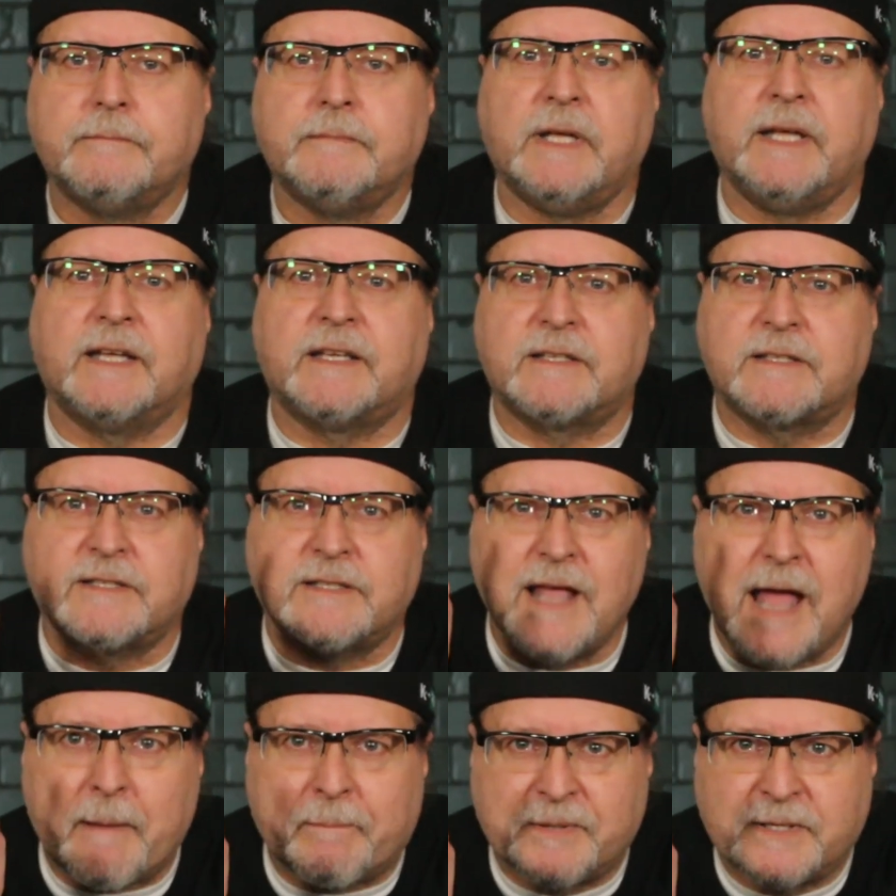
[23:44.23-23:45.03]

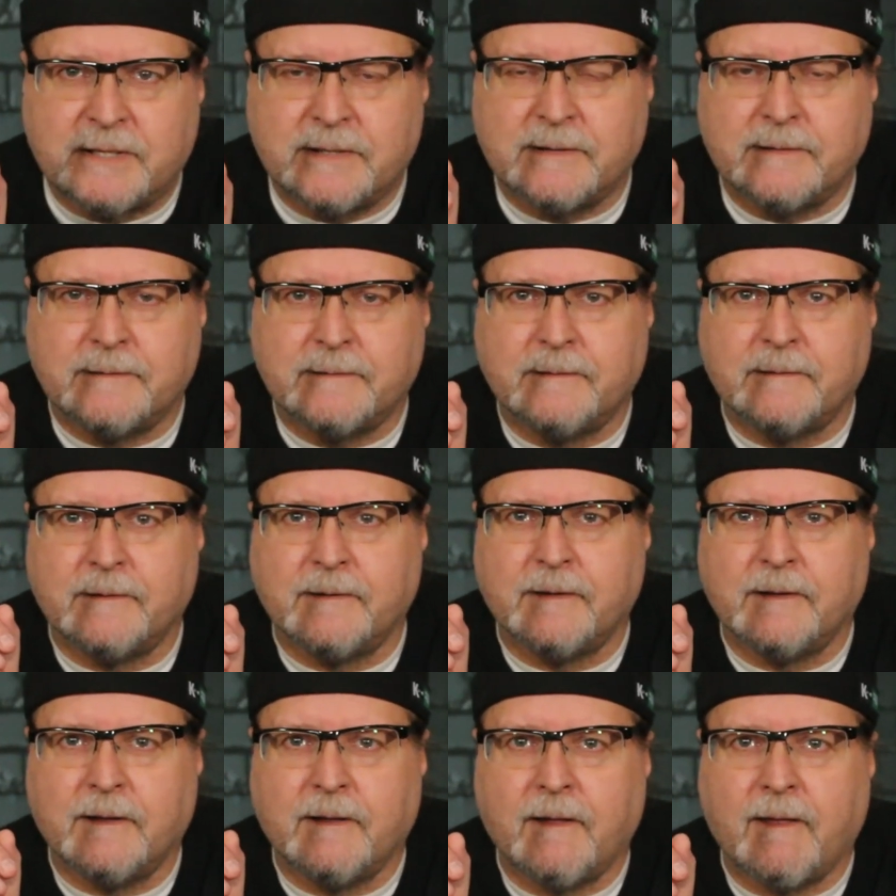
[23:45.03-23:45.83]
Except
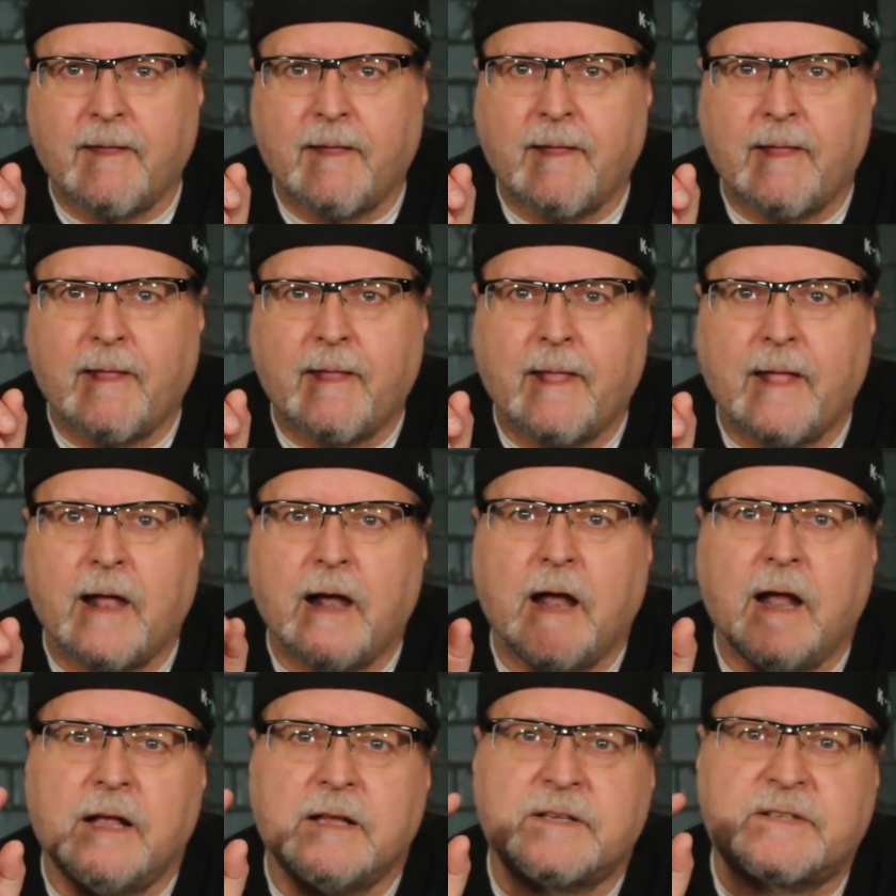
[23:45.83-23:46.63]

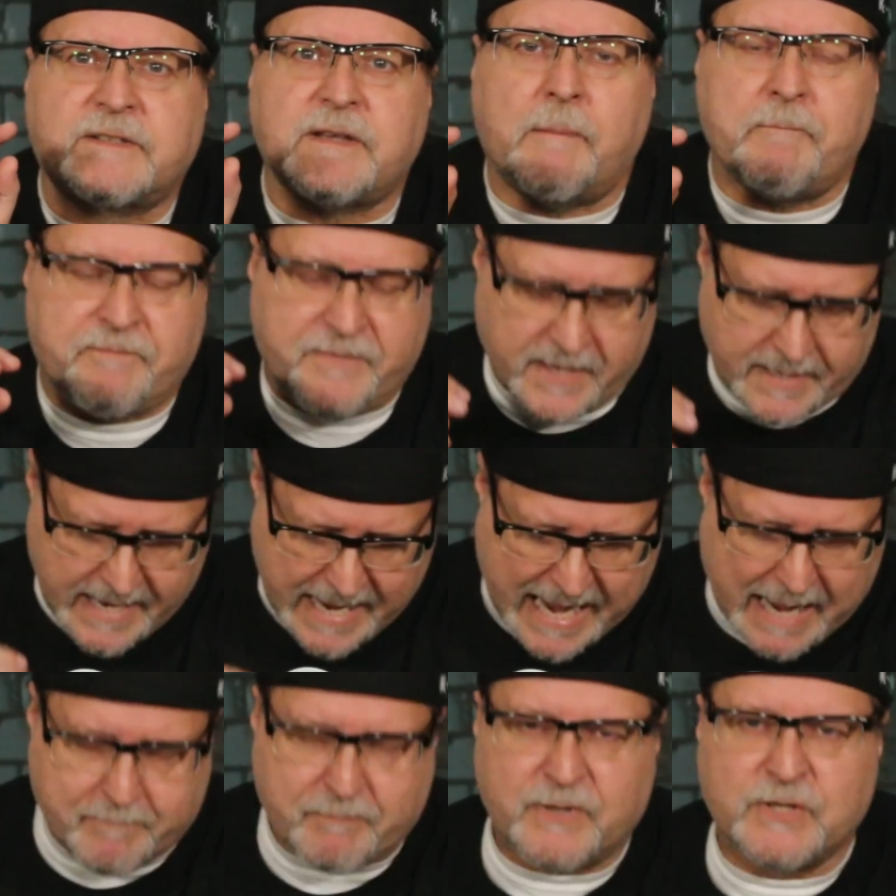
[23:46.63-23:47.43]
something
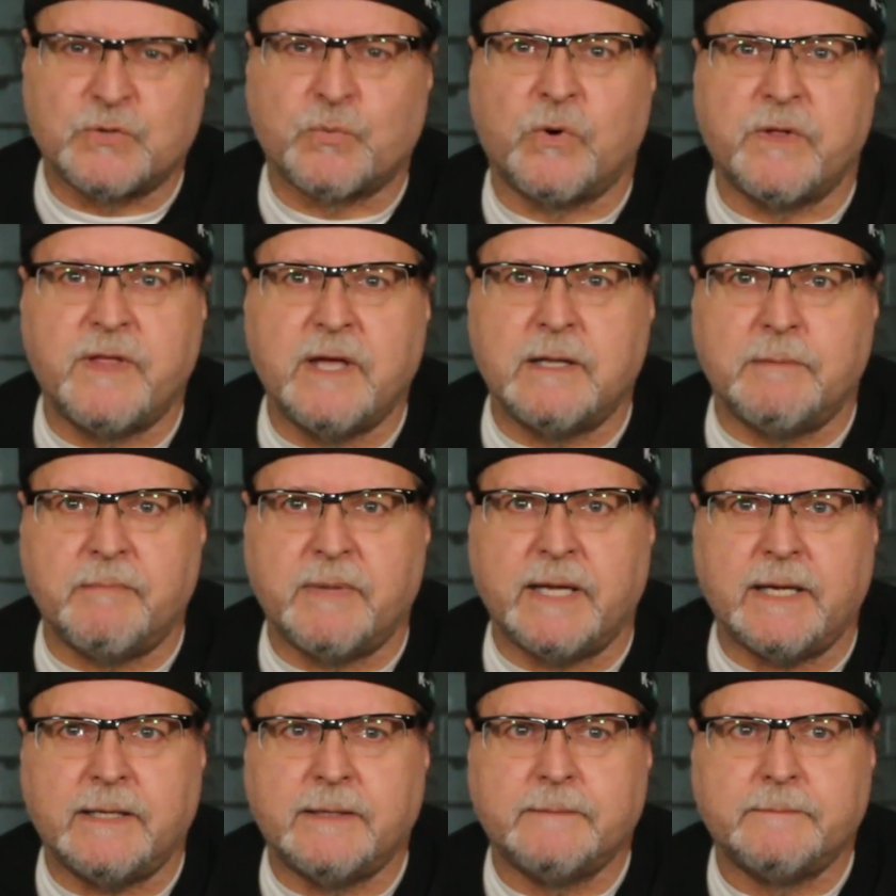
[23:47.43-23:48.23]
happens within
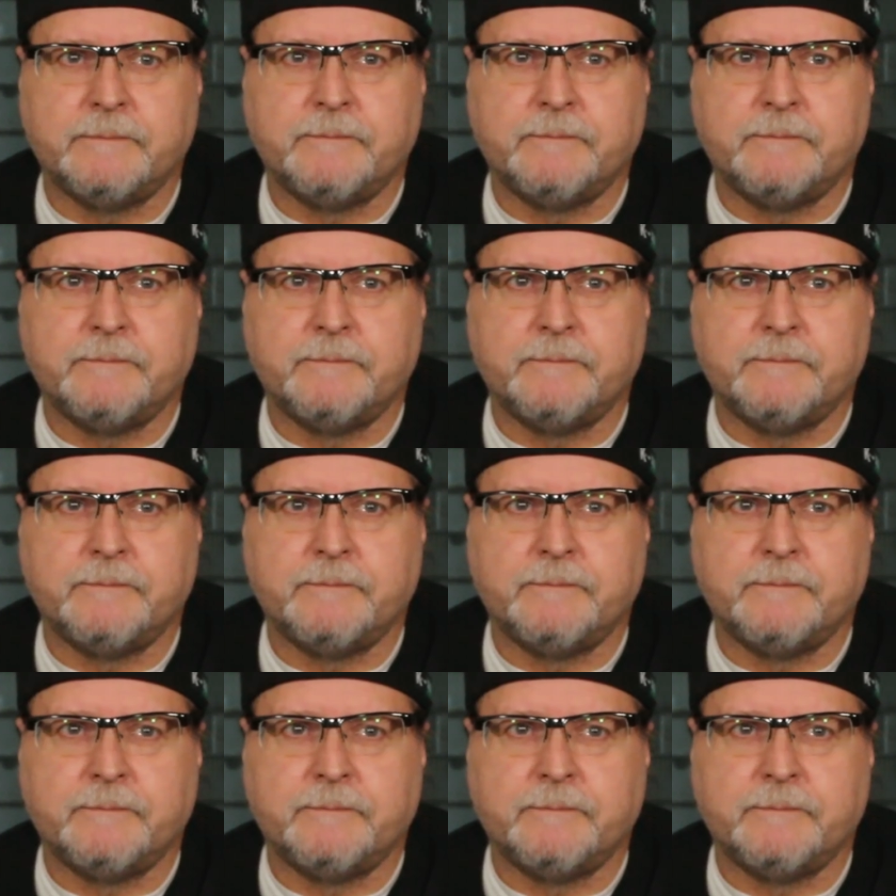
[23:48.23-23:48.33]
me.